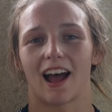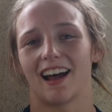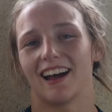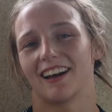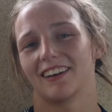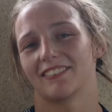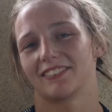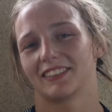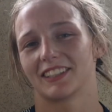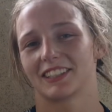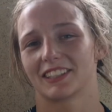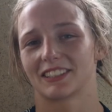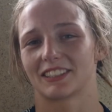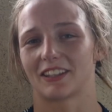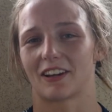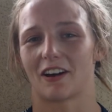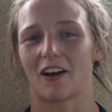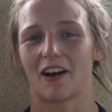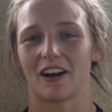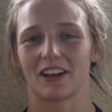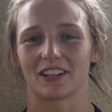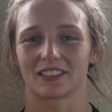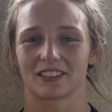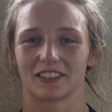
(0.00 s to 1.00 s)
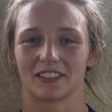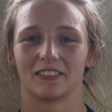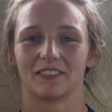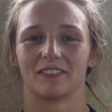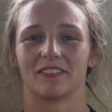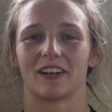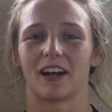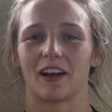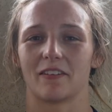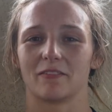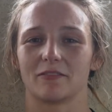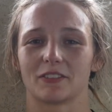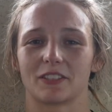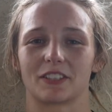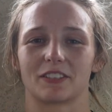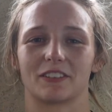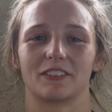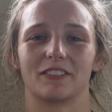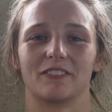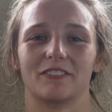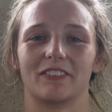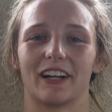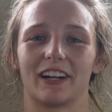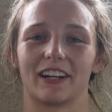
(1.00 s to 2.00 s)
It feels awesome. I'm
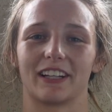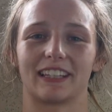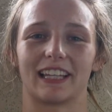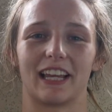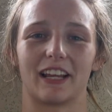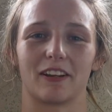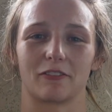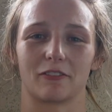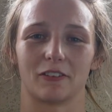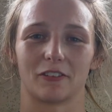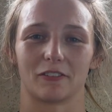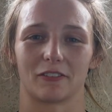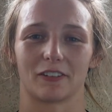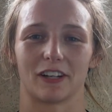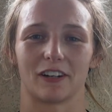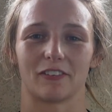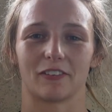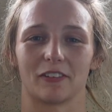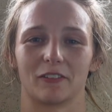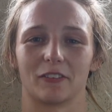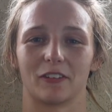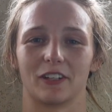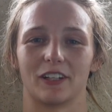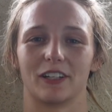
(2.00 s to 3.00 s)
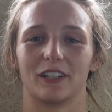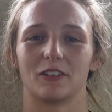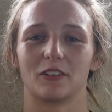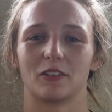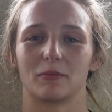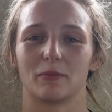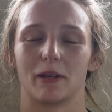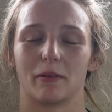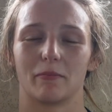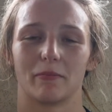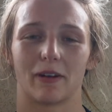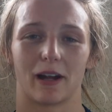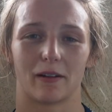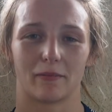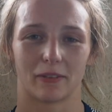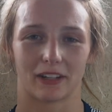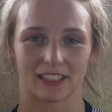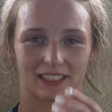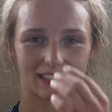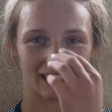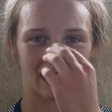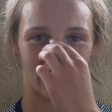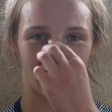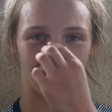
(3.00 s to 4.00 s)
very thankful for everyone who's been by my
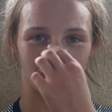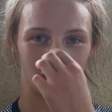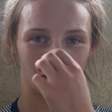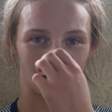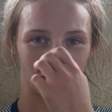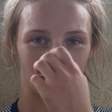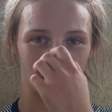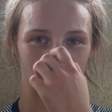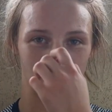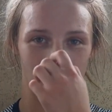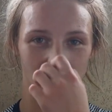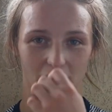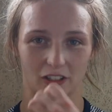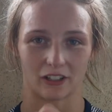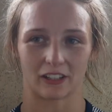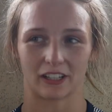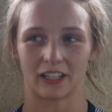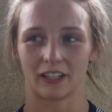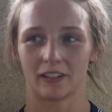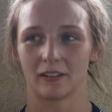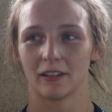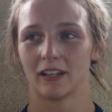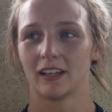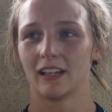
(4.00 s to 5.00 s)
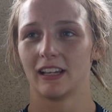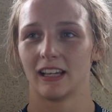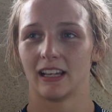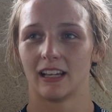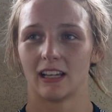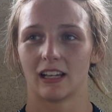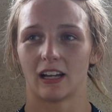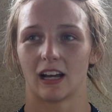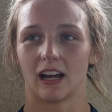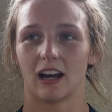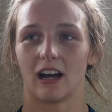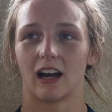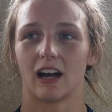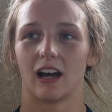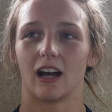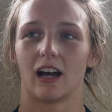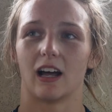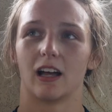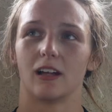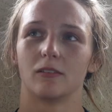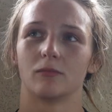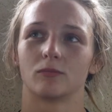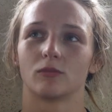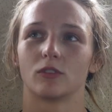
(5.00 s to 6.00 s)
side through this journey.
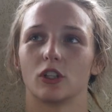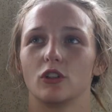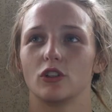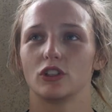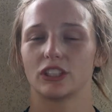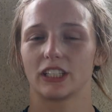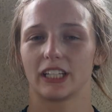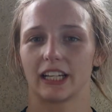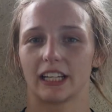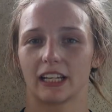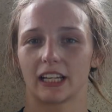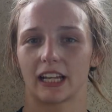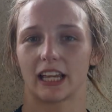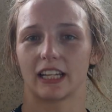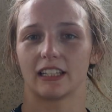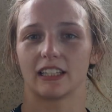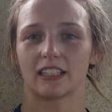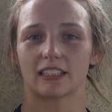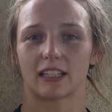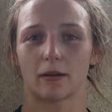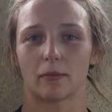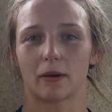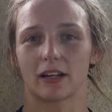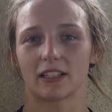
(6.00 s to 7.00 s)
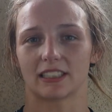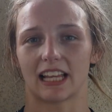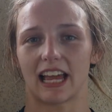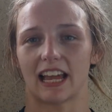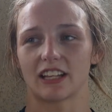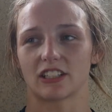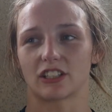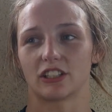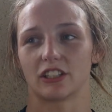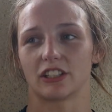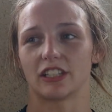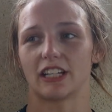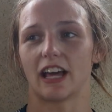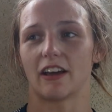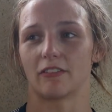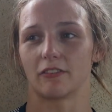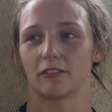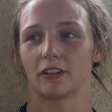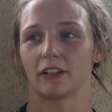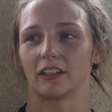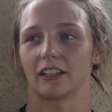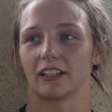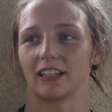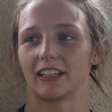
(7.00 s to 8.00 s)
Losing in the semis last year
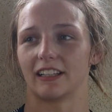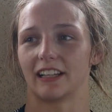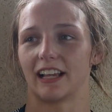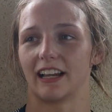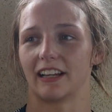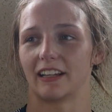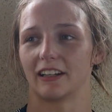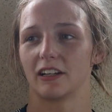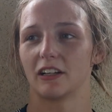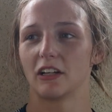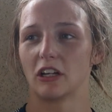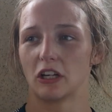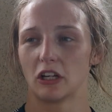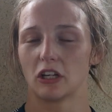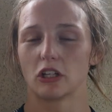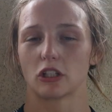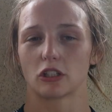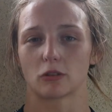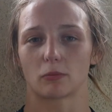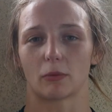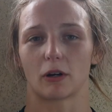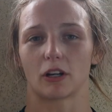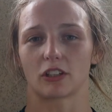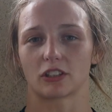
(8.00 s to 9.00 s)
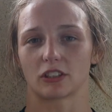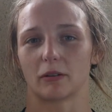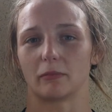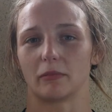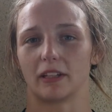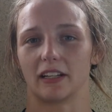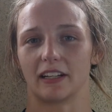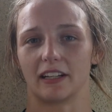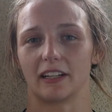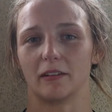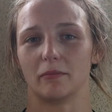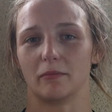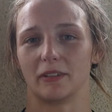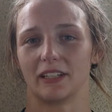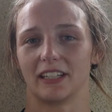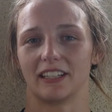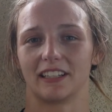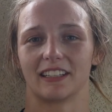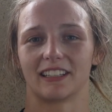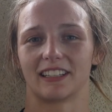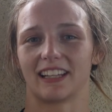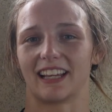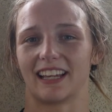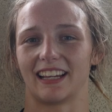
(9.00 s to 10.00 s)
definitely, like, sparked something in
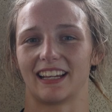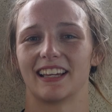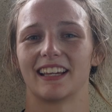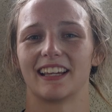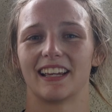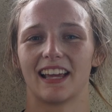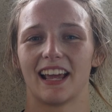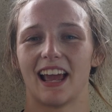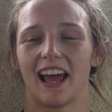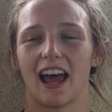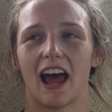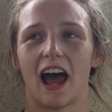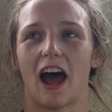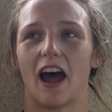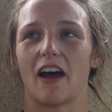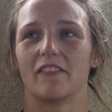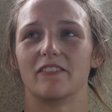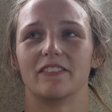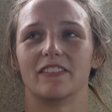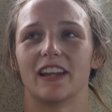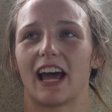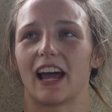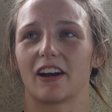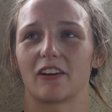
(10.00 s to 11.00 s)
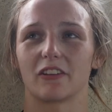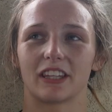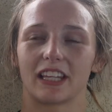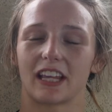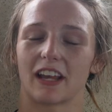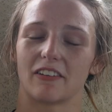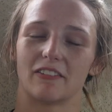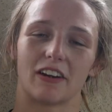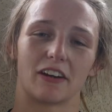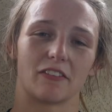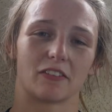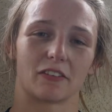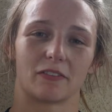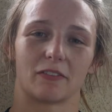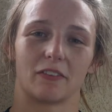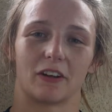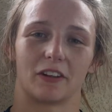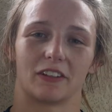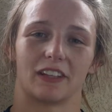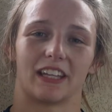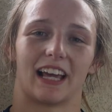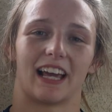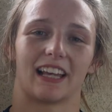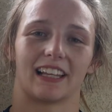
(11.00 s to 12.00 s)
me. Like, I don't think I've ever
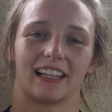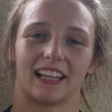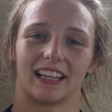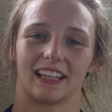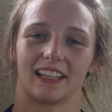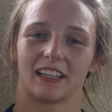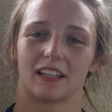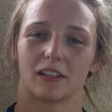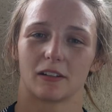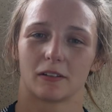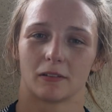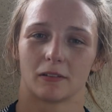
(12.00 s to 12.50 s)
felt that, like,